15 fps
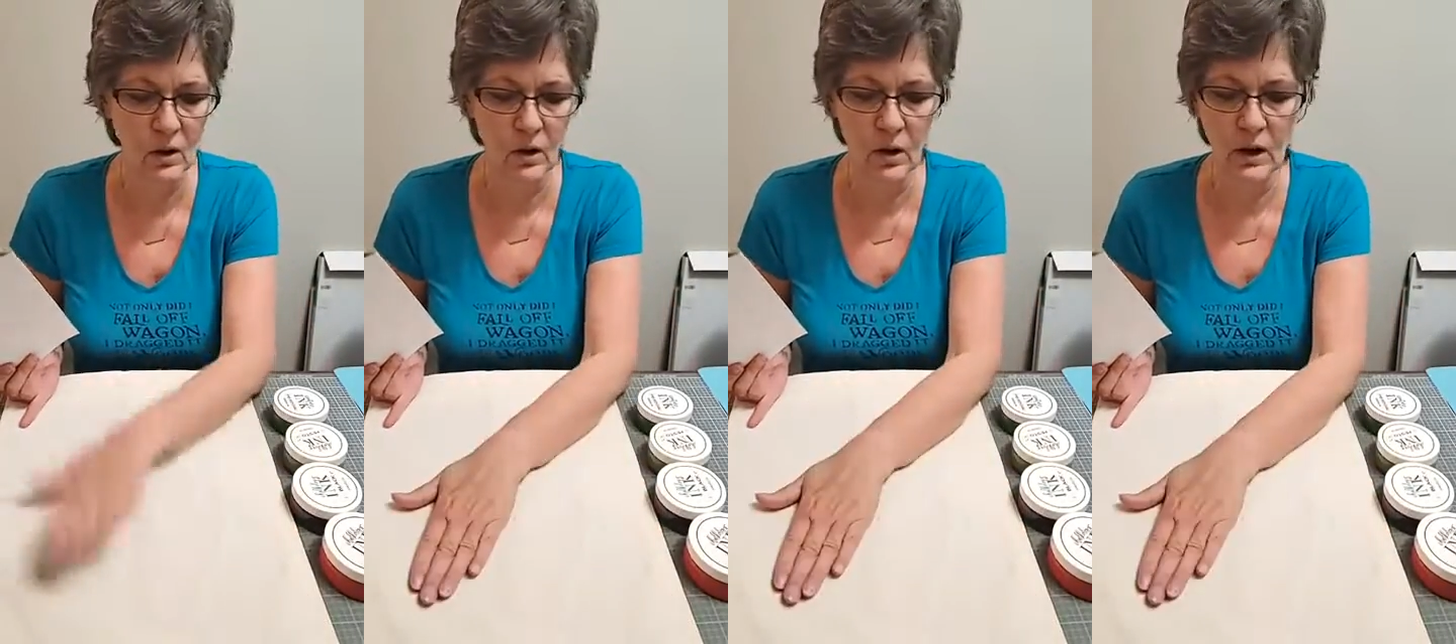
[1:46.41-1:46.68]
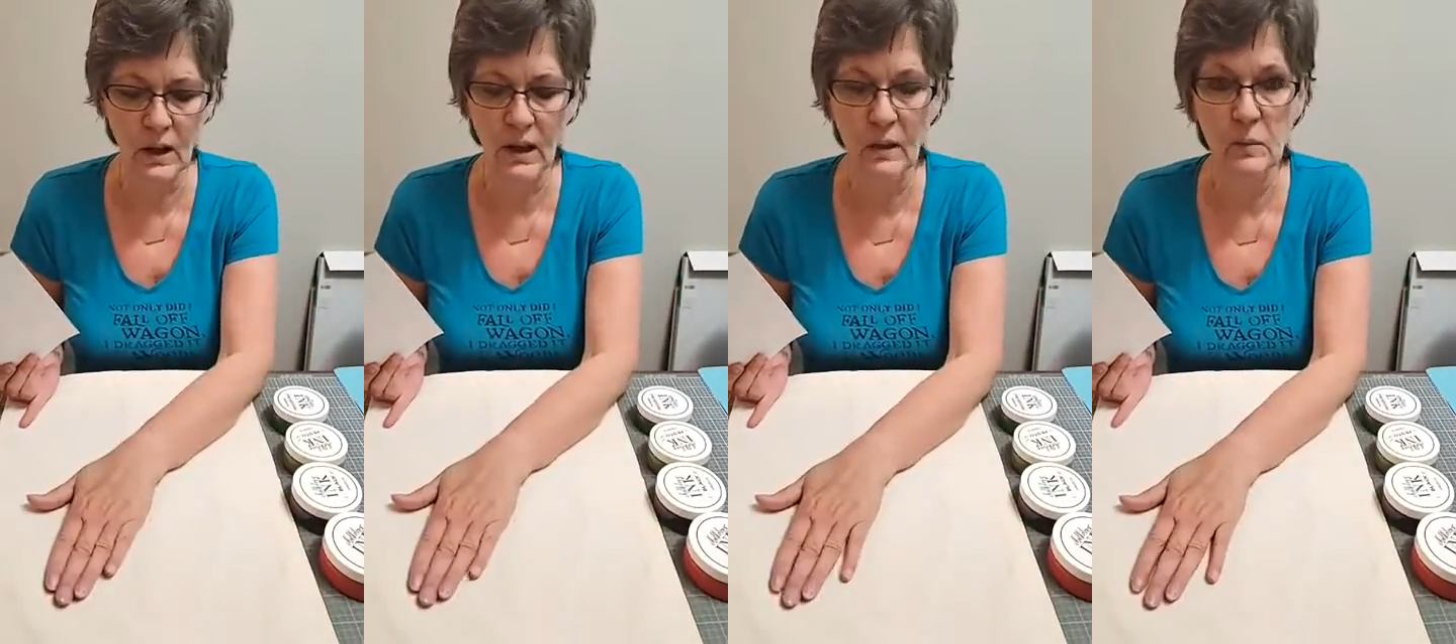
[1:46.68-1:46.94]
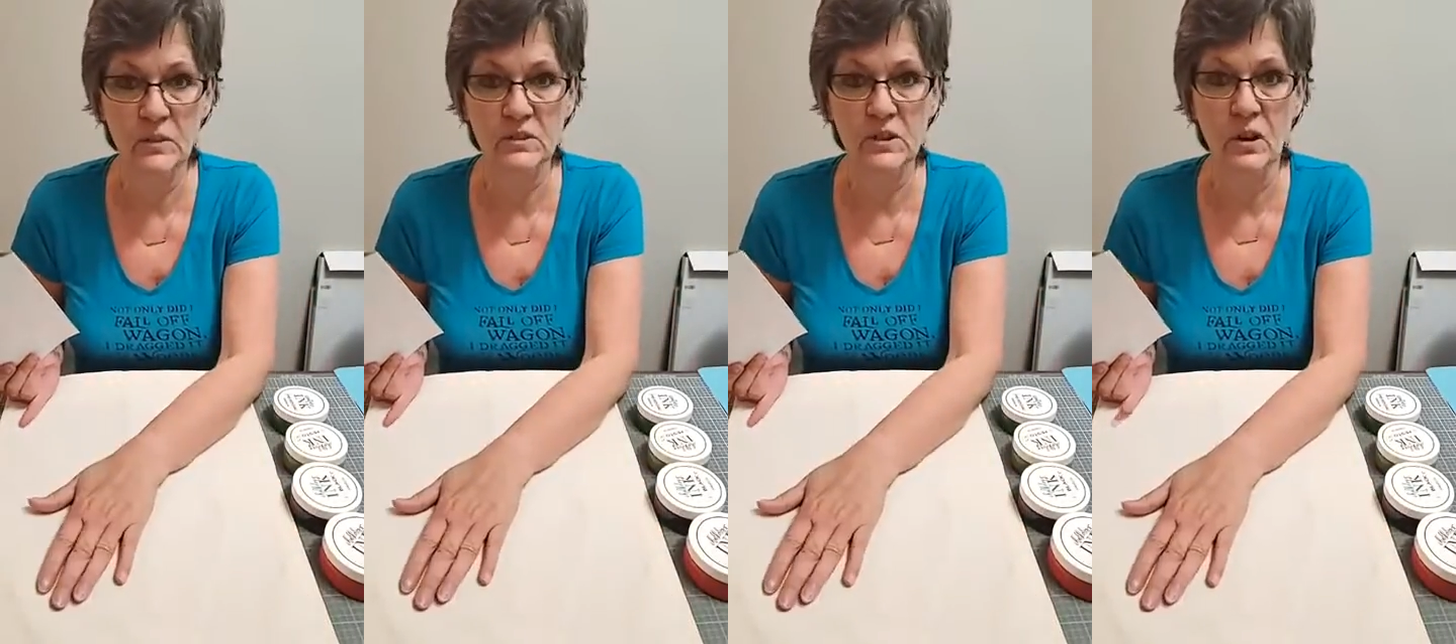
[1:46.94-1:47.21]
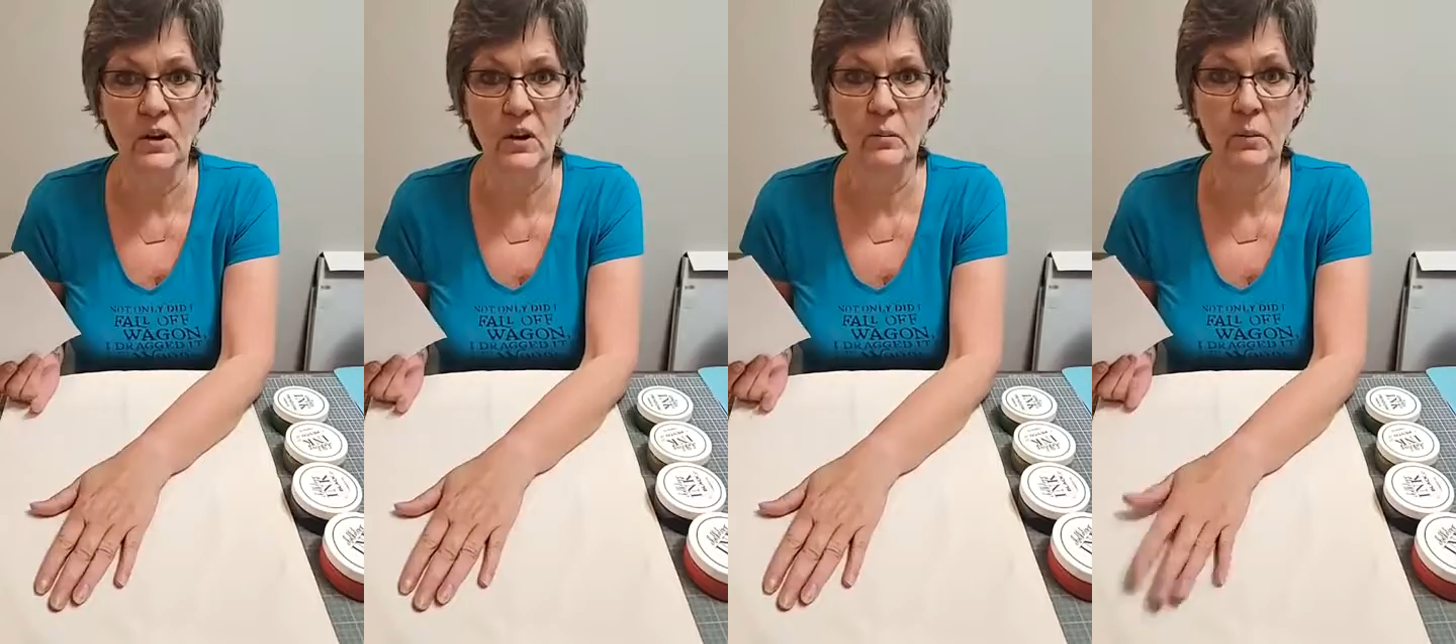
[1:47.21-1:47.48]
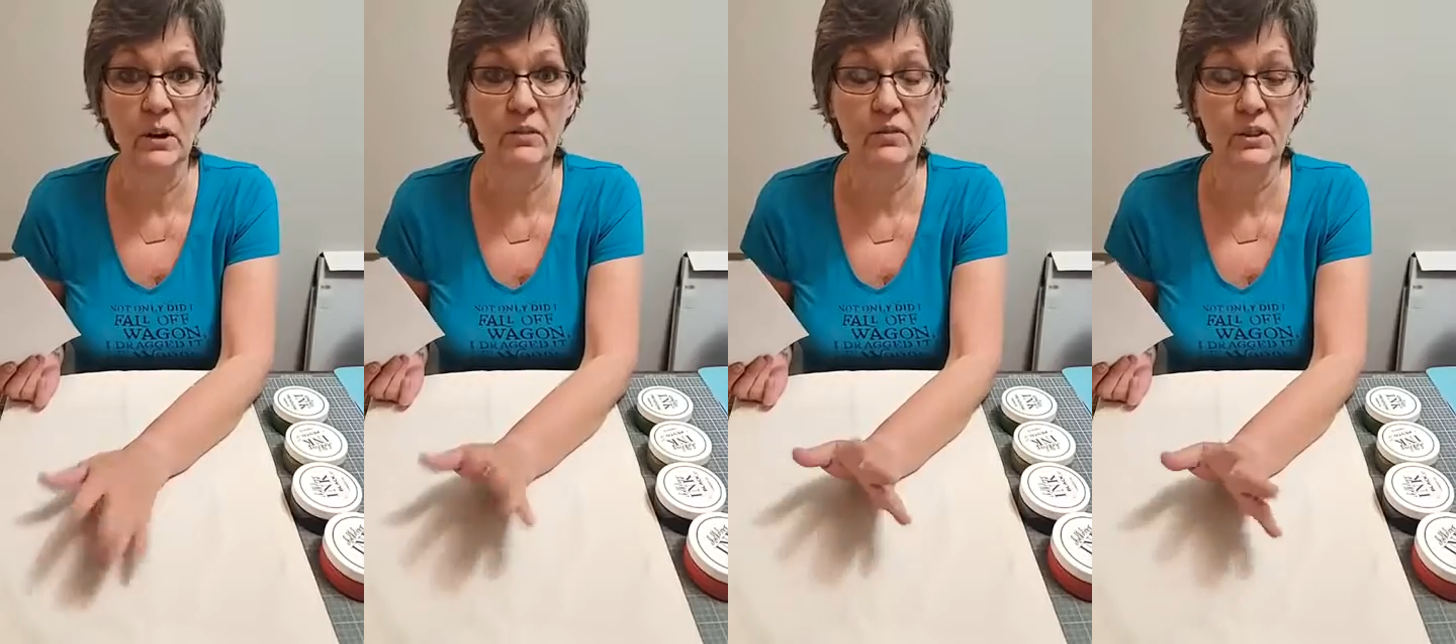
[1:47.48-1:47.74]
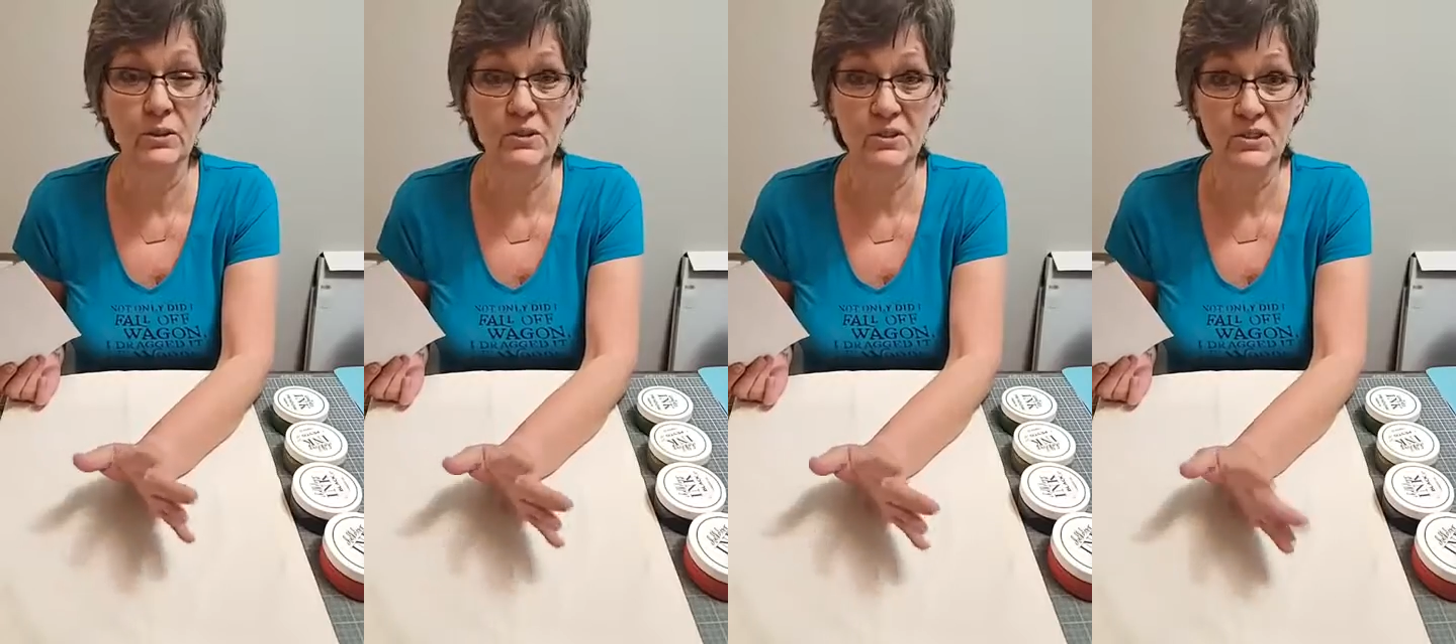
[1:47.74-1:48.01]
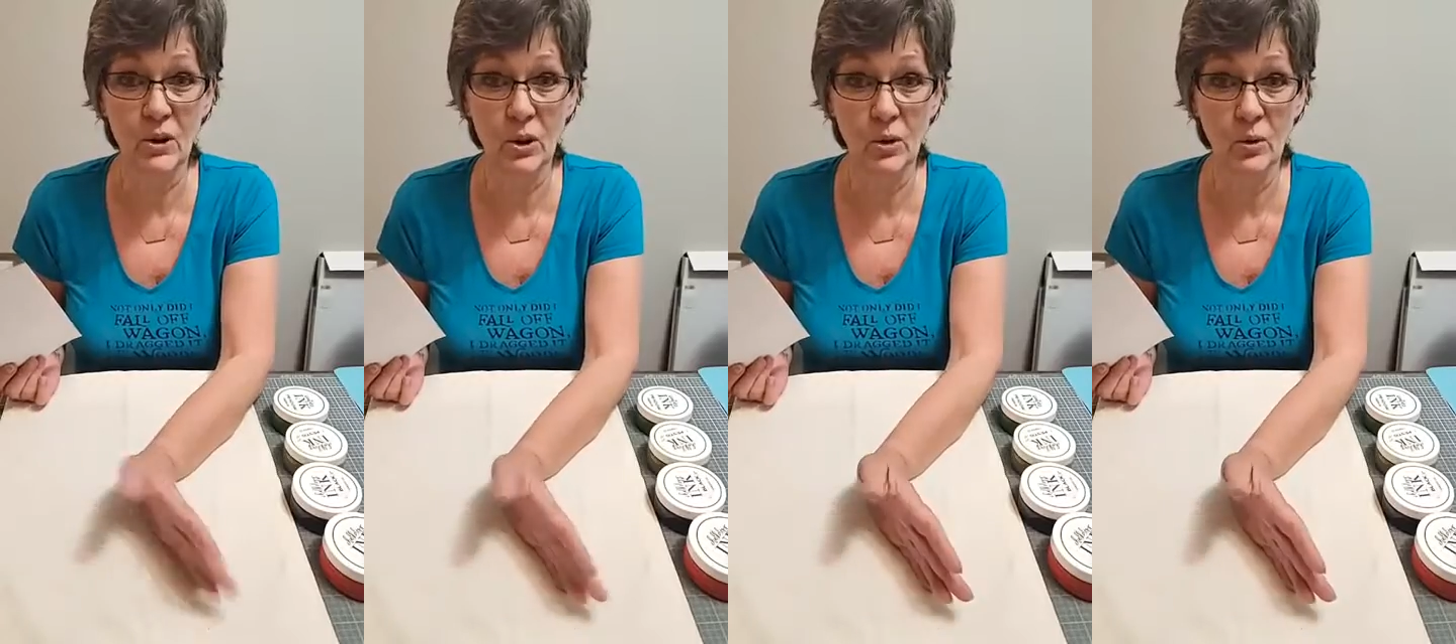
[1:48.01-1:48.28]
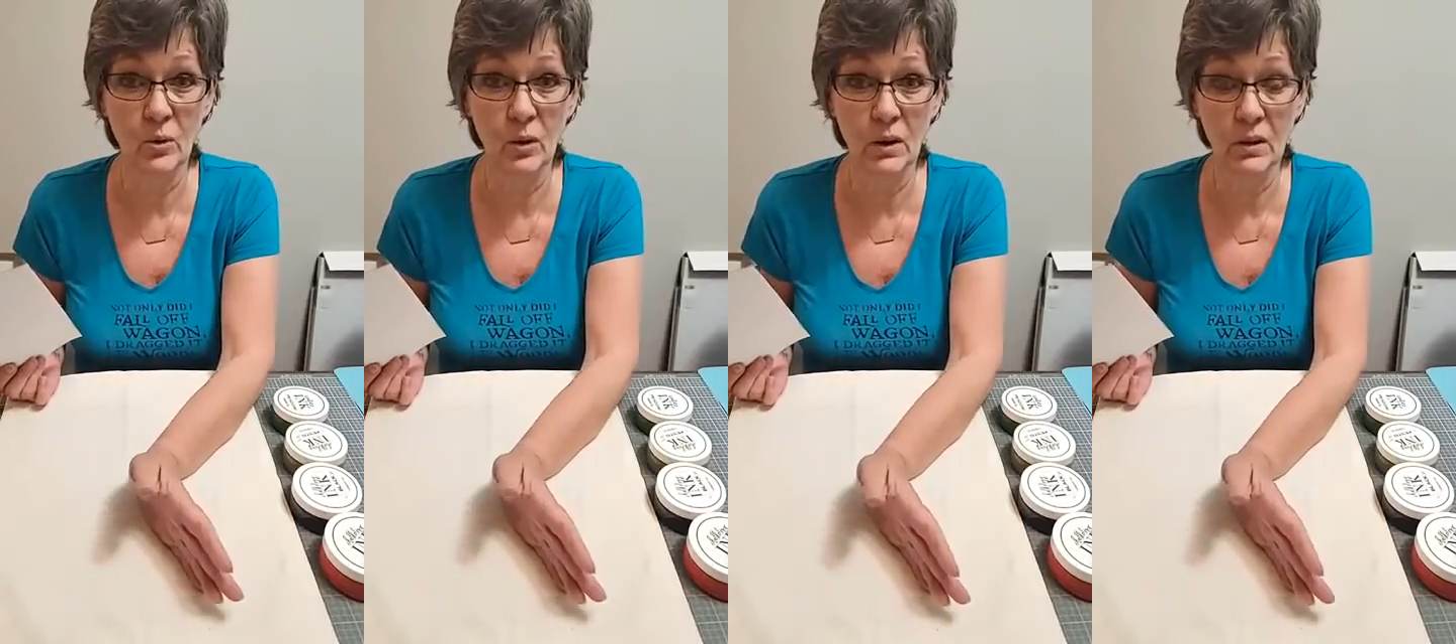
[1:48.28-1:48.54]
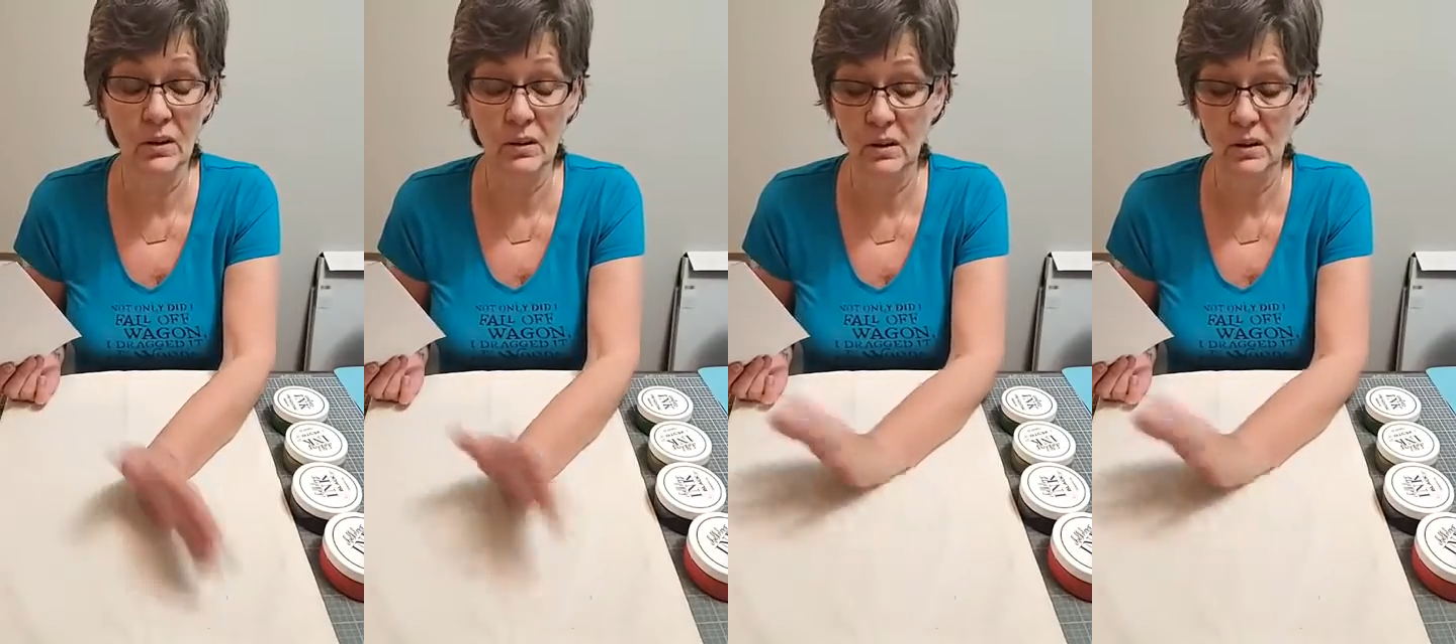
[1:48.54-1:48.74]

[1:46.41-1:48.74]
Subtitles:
on Amazon, but if you sew,